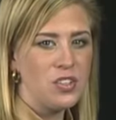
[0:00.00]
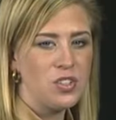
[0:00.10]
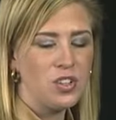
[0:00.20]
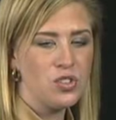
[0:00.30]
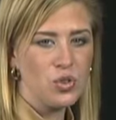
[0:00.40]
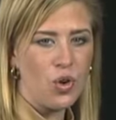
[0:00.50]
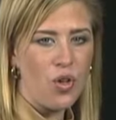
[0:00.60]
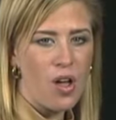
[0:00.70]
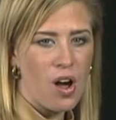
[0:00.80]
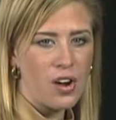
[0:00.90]
To
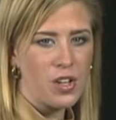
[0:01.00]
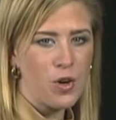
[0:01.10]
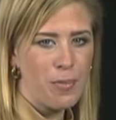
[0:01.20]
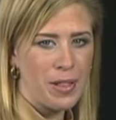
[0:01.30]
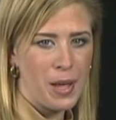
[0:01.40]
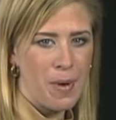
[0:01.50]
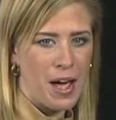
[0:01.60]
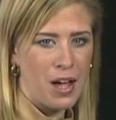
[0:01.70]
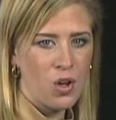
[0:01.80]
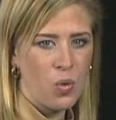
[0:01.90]
control audio
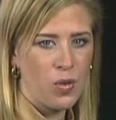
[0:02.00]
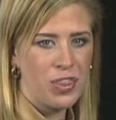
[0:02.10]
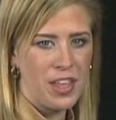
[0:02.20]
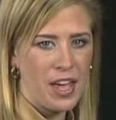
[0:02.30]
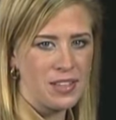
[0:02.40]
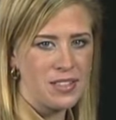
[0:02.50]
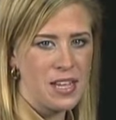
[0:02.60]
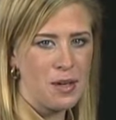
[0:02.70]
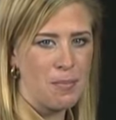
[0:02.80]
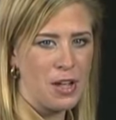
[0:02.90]
playback with the
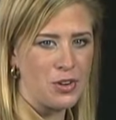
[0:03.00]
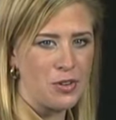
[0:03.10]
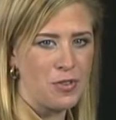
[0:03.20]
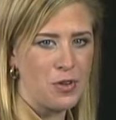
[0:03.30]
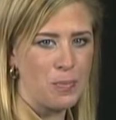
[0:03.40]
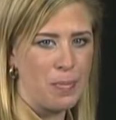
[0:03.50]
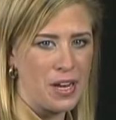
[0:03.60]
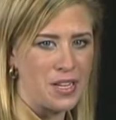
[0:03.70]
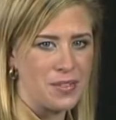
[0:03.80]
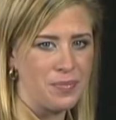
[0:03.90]
headset microphone
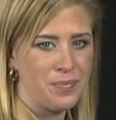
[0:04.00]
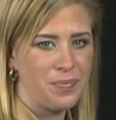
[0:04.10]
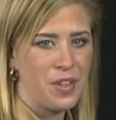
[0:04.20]
button,